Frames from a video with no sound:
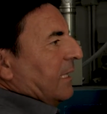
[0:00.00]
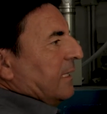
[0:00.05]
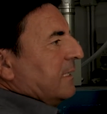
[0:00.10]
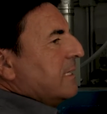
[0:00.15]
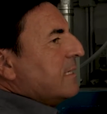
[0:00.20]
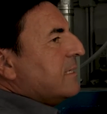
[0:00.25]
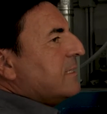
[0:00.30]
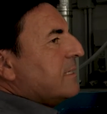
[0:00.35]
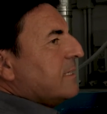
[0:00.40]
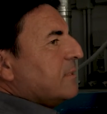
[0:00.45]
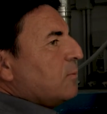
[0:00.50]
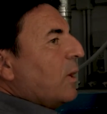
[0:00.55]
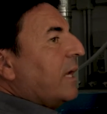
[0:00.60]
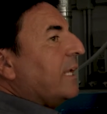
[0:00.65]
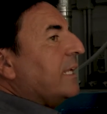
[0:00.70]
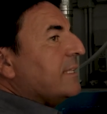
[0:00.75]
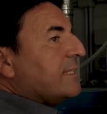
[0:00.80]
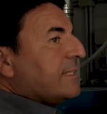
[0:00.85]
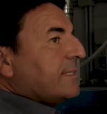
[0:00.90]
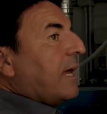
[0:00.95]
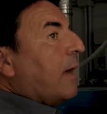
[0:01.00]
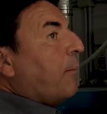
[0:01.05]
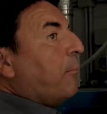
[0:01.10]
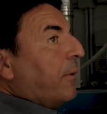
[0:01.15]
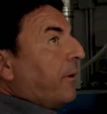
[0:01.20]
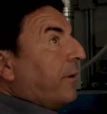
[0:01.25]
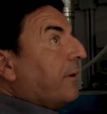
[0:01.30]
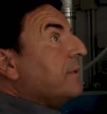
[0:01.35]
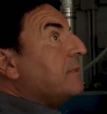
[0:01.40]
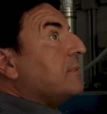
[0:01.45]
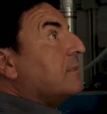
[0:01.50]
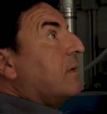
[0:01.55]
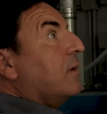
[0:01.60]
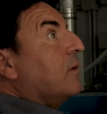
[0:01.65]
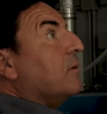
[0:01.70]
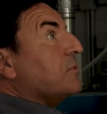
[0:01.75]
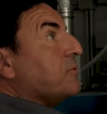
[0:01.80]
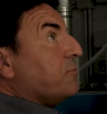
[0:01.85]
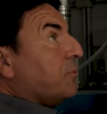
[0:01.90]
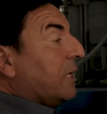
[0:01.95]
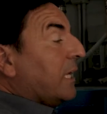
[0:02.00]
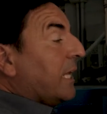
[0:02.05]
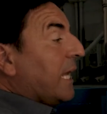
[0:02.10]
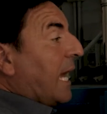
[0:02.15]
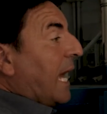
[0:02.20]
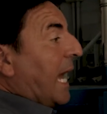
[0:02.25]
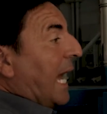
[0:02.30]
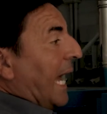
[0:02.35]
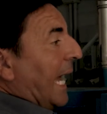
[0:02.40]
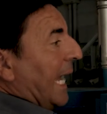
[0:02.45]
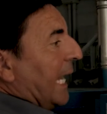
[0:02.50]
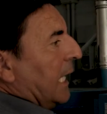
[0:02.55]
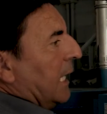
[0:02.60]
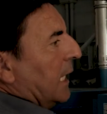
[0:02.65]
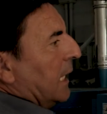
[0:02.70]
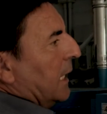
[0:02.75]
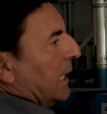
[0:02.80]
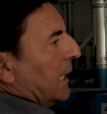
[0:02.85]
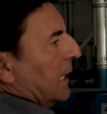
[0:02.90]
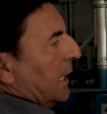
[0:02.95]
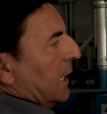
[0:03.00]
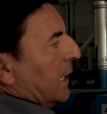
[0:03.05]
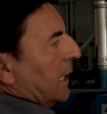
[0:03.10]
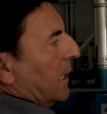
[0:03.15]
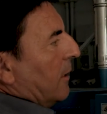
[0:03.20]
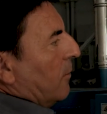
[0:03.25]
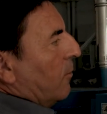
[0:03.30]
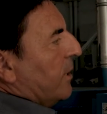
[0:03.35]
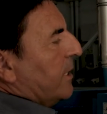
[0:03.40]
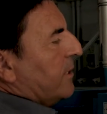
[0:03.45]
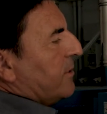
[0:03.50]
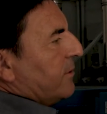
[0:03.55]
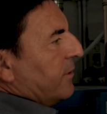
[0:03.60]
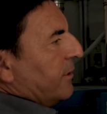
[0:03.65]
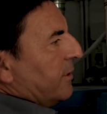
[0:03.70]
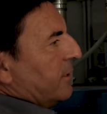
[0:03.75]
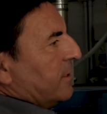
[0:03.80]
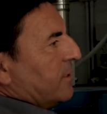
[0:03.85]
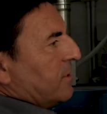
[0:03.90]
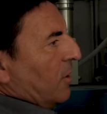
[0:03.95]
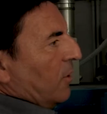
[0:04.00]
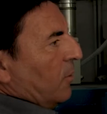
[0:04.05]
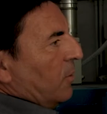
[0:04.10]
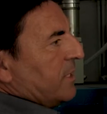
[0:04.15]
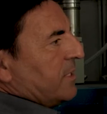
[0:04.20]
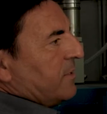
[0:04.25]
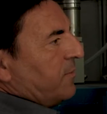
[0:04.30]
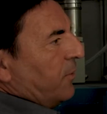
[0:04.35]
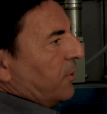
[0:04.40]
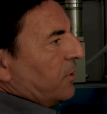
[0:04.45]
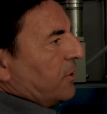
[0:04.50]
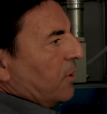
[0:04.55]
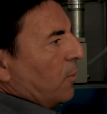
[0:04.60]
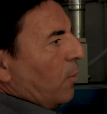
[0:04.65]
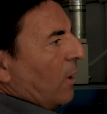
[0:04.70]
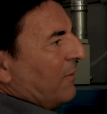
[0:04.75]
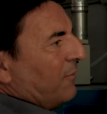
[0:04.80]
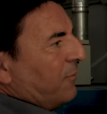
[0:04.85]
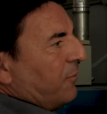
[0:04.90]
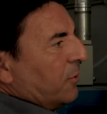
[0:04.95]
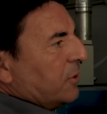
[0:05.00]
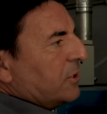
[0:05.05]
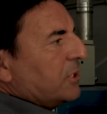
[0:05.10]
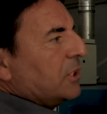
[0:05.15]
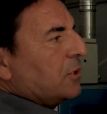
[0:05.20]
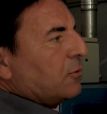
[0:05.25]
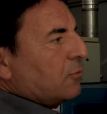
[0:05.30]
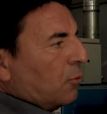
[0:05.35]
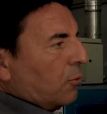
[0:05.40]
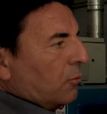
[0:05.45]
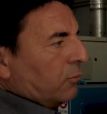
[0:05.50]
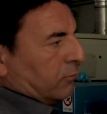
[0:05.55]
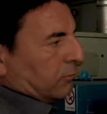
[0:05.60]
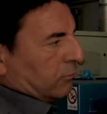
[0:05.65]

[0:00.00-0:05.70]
This is when it's summer, it goes really high. In winter it's always 41, 42.